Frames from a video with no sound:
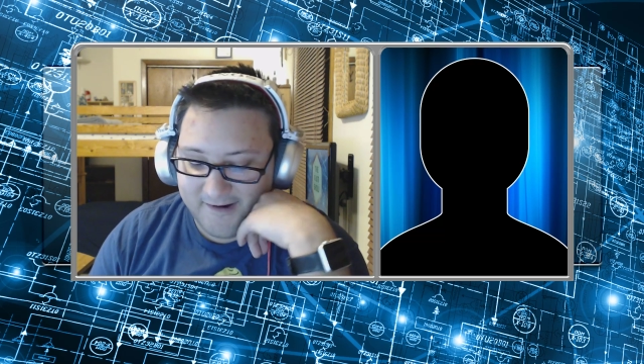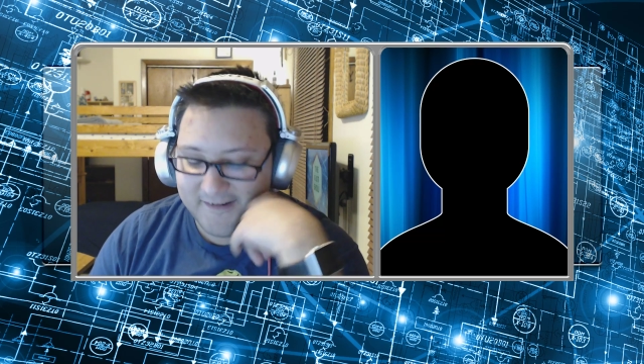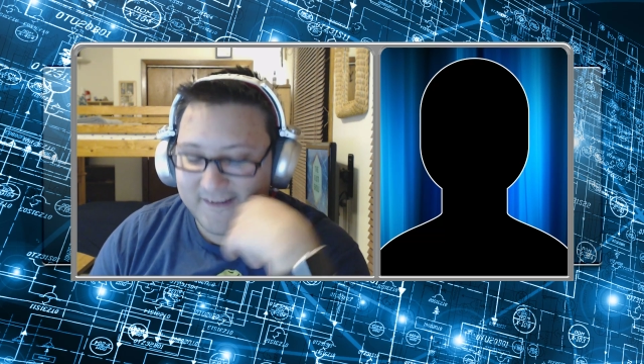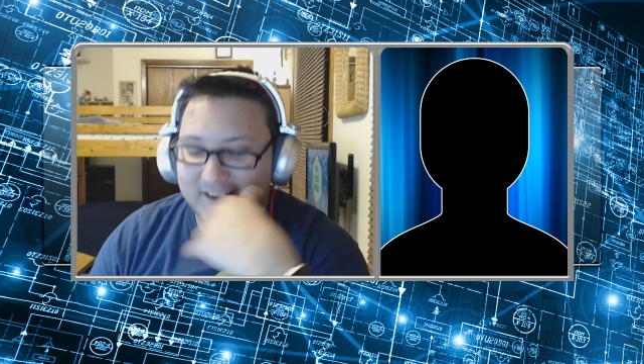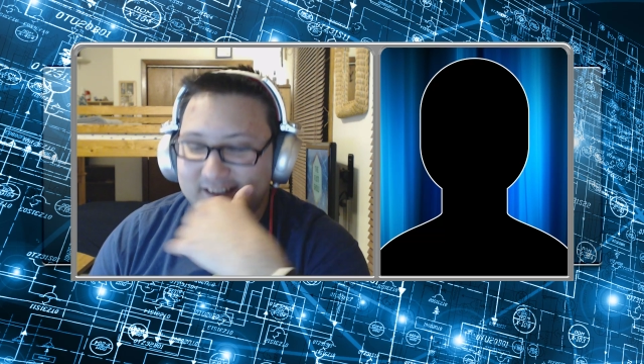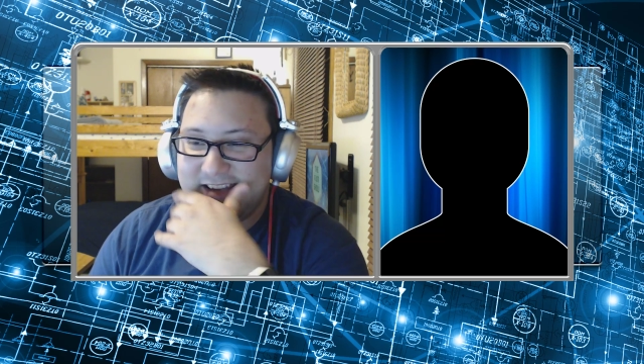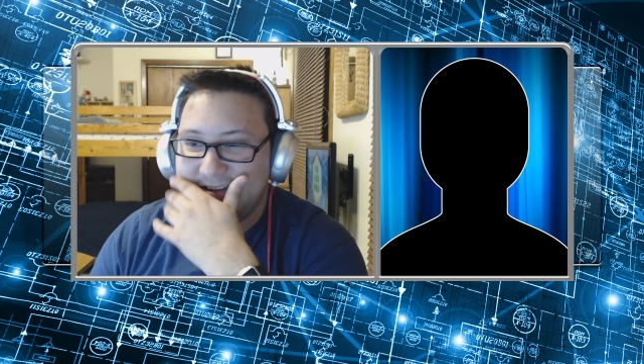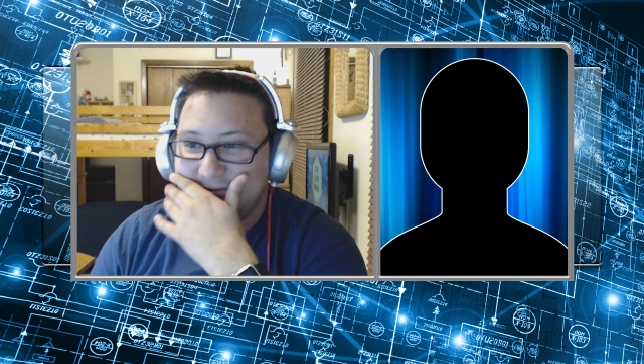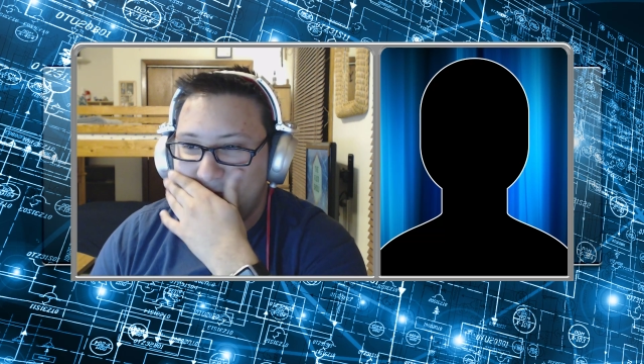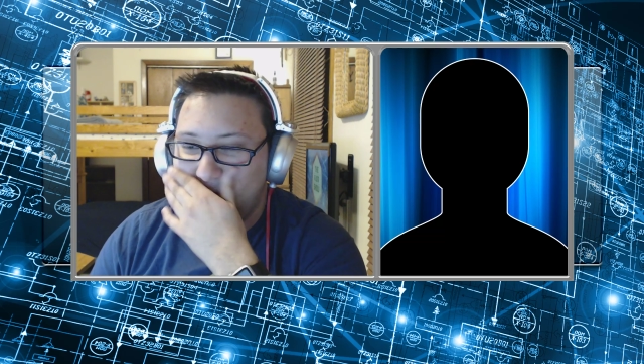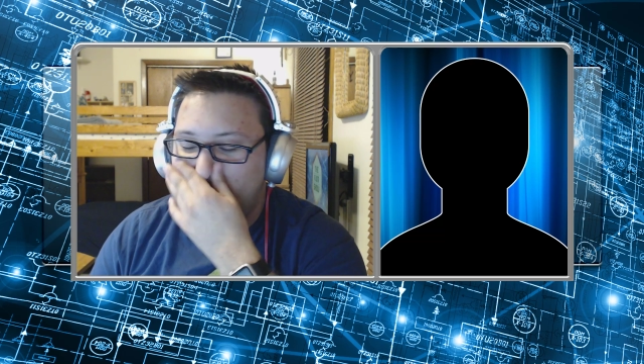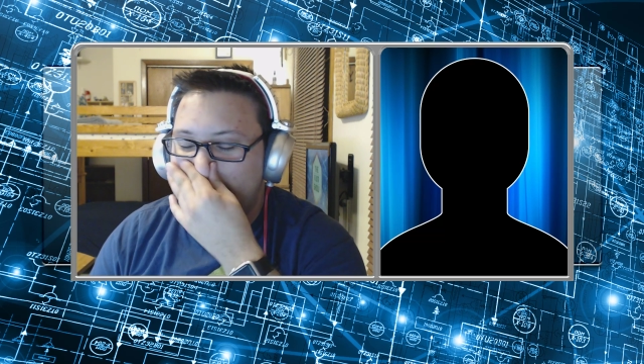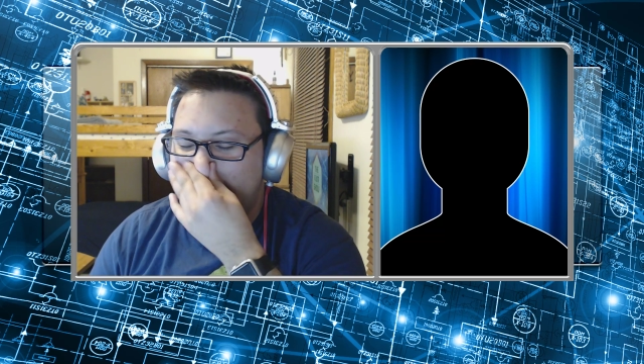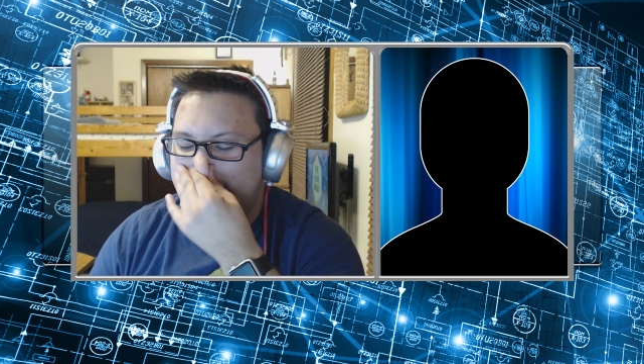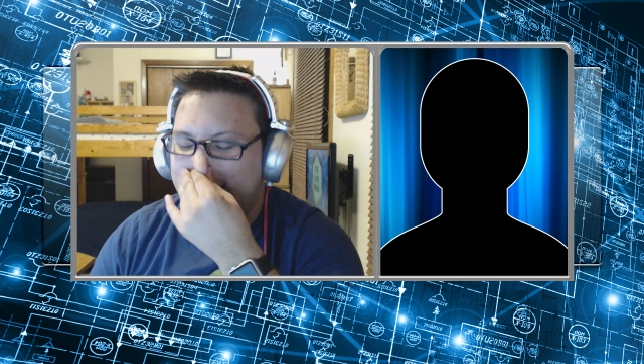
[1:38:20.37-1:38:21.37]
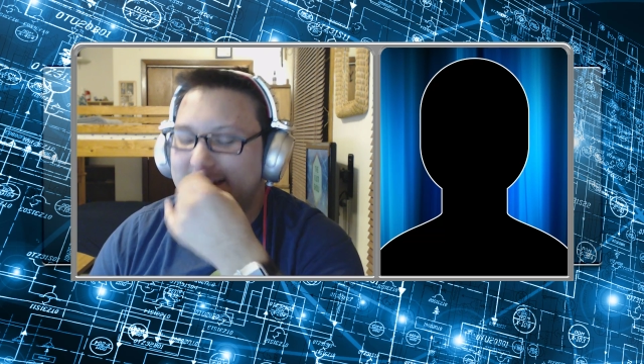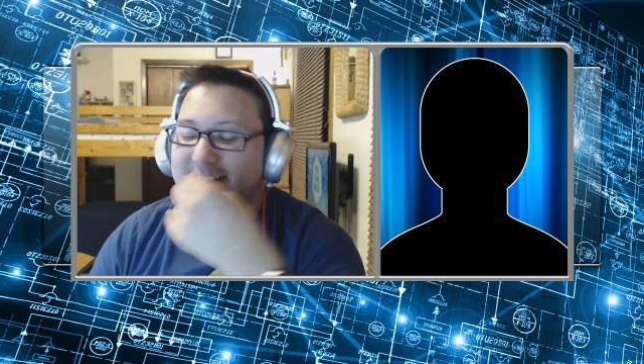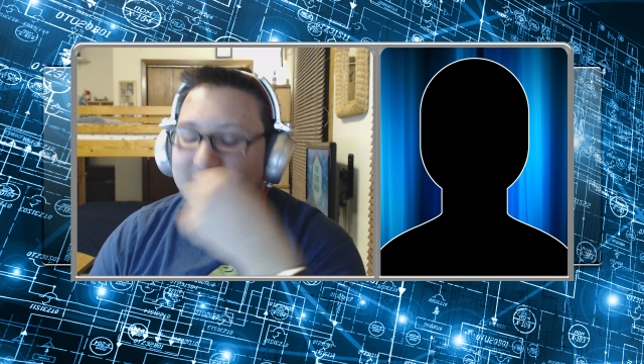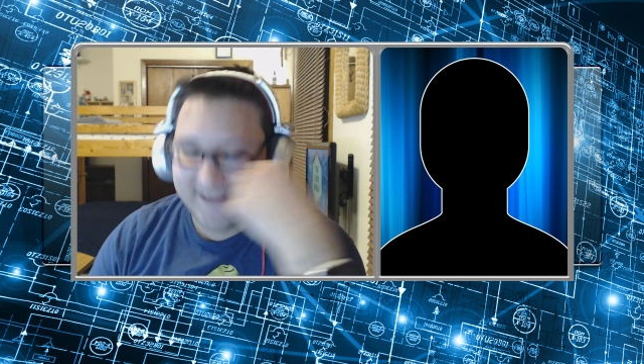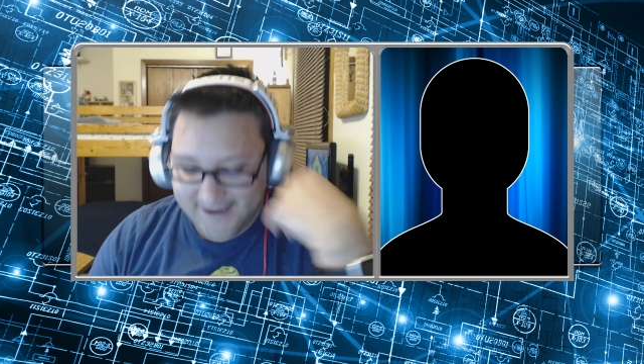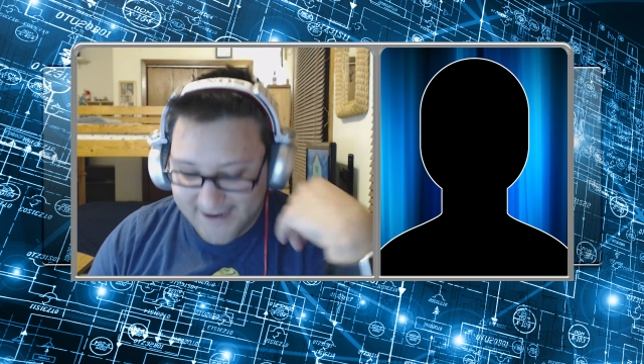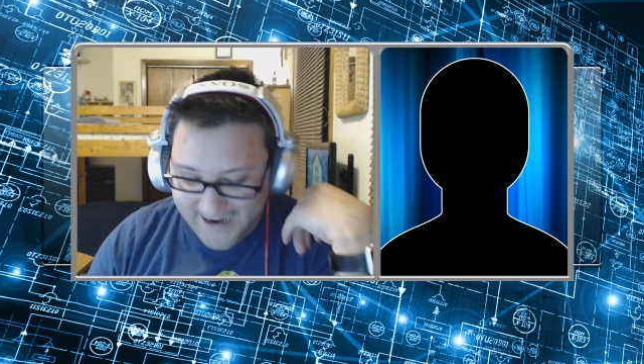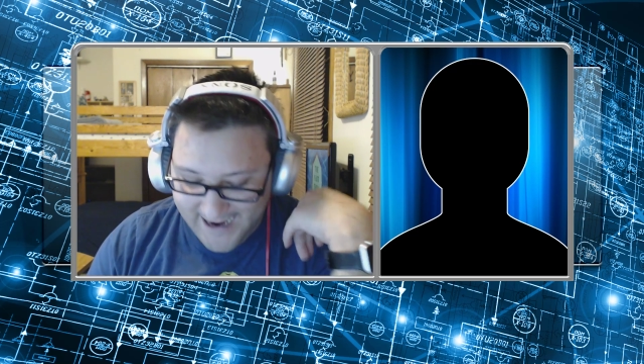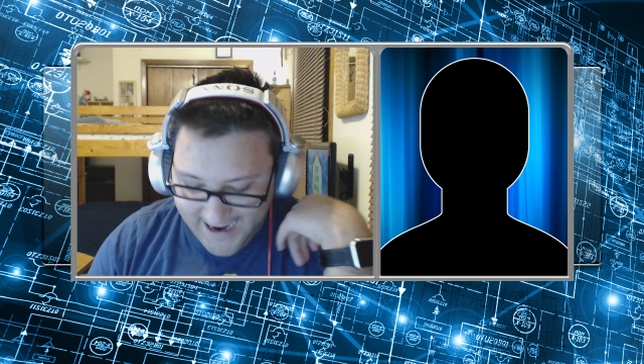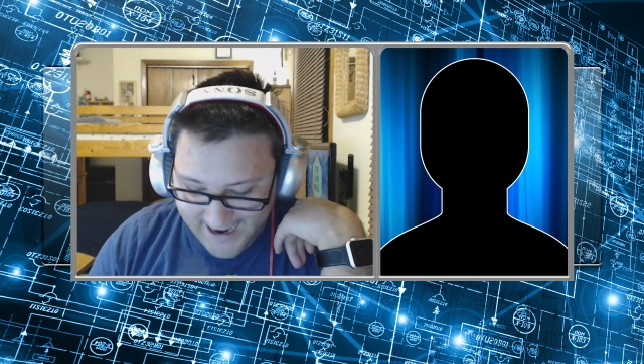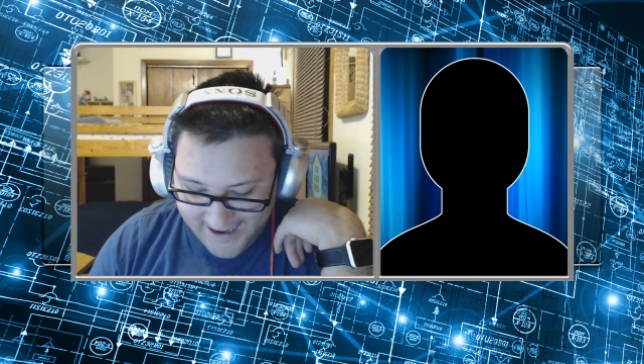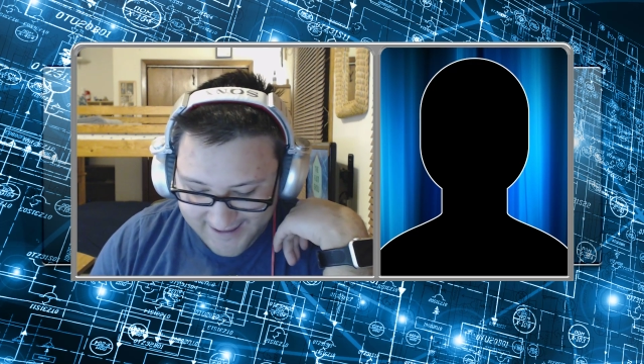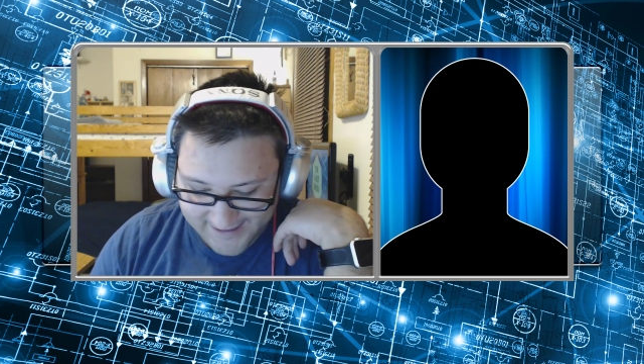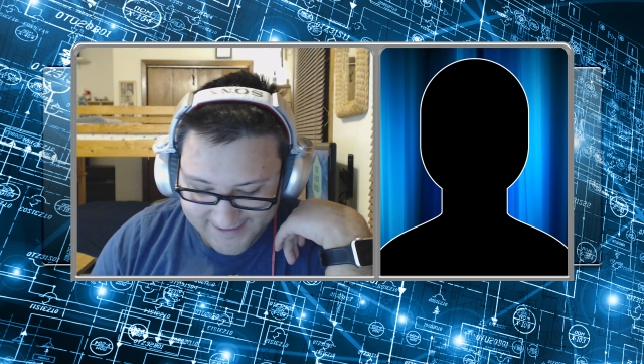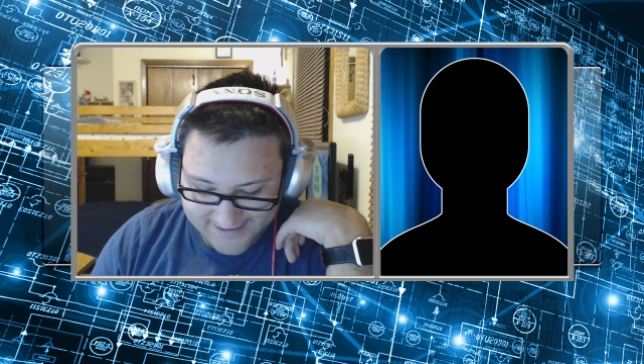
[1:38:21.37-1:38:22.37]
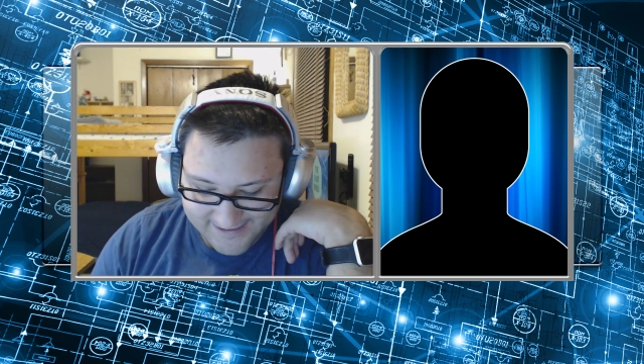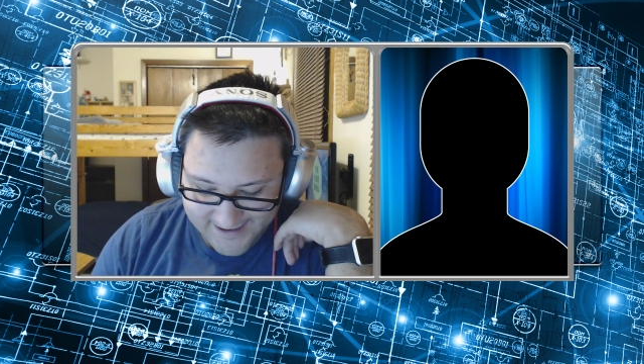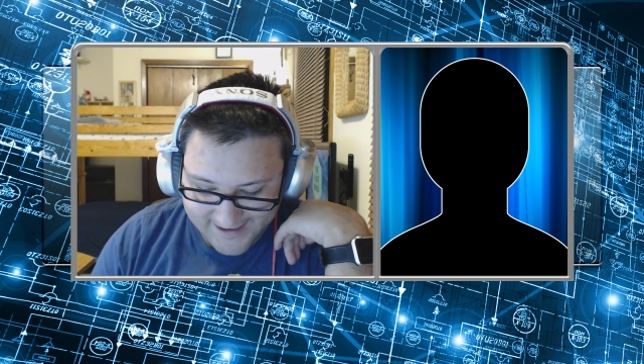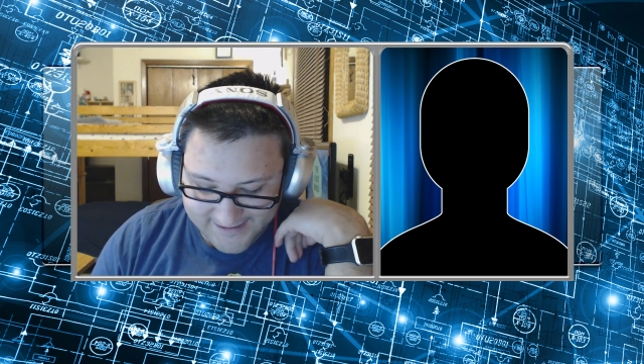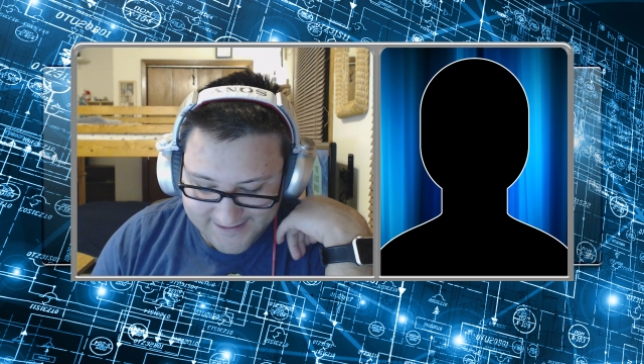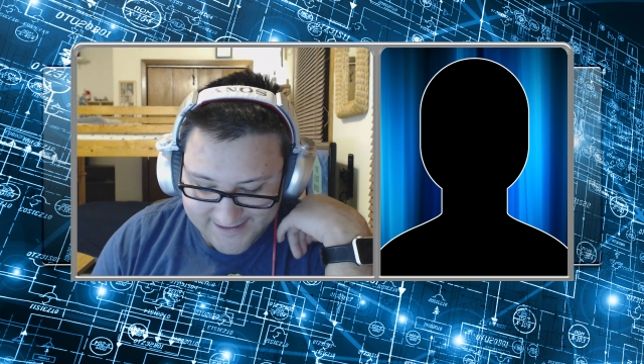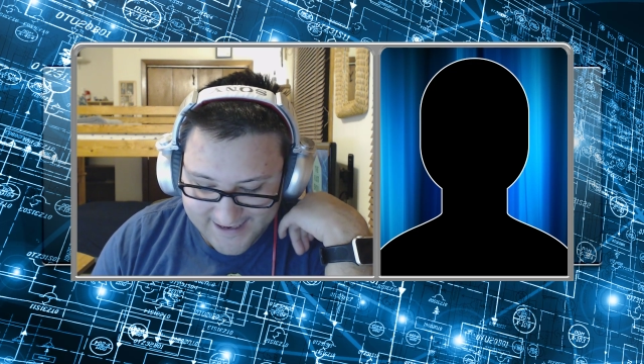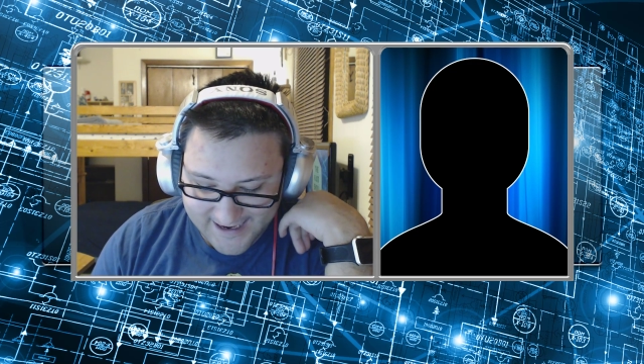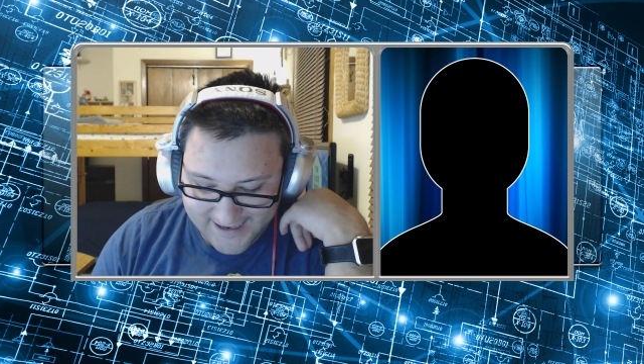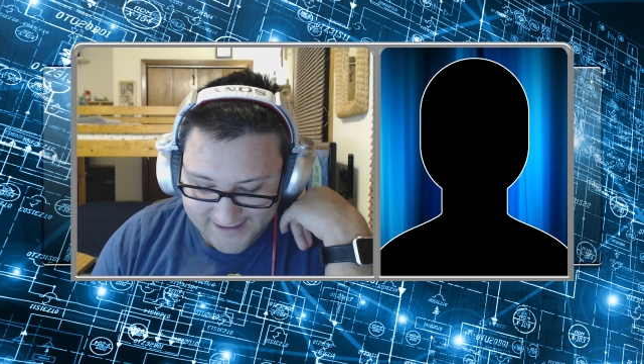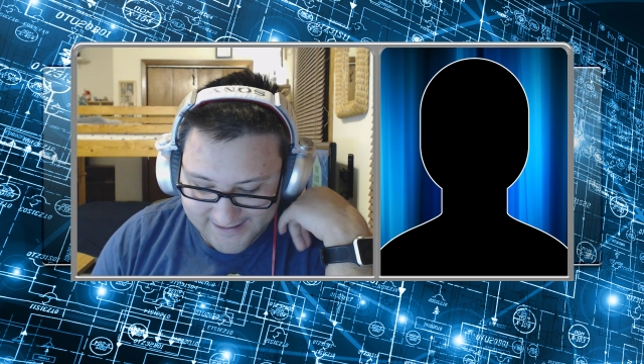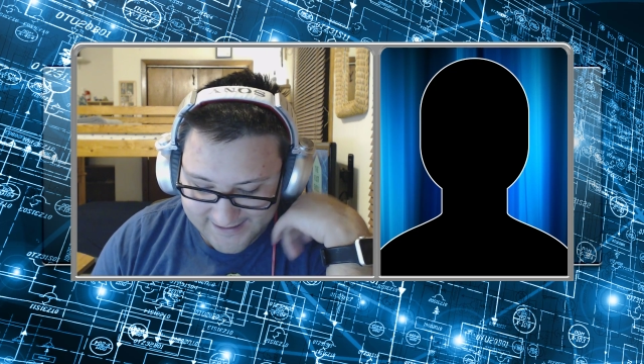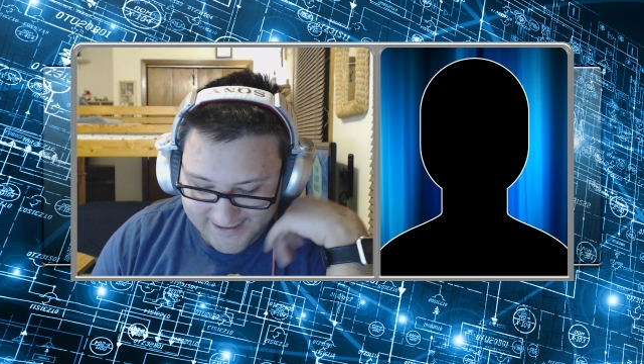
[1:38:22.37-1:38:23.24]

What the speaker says: This says, warning, things get